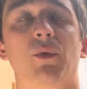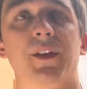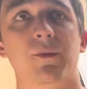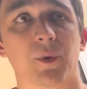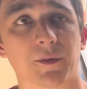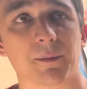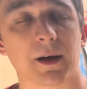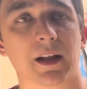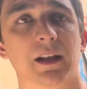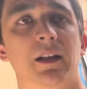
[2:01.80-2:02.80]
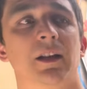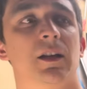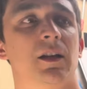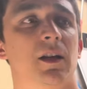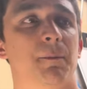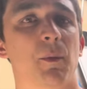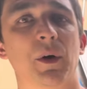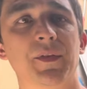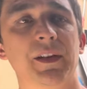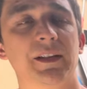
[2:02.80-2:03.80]
thing for everybody, but
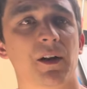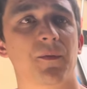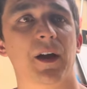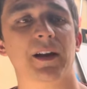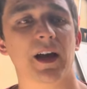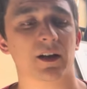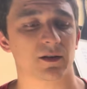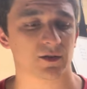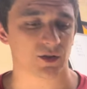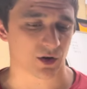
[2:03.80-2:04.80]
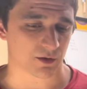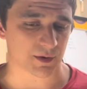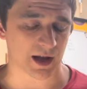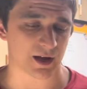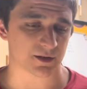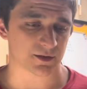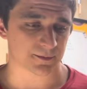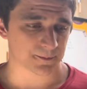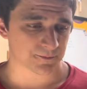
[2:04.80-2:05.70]
one thing that I found out, you know, around,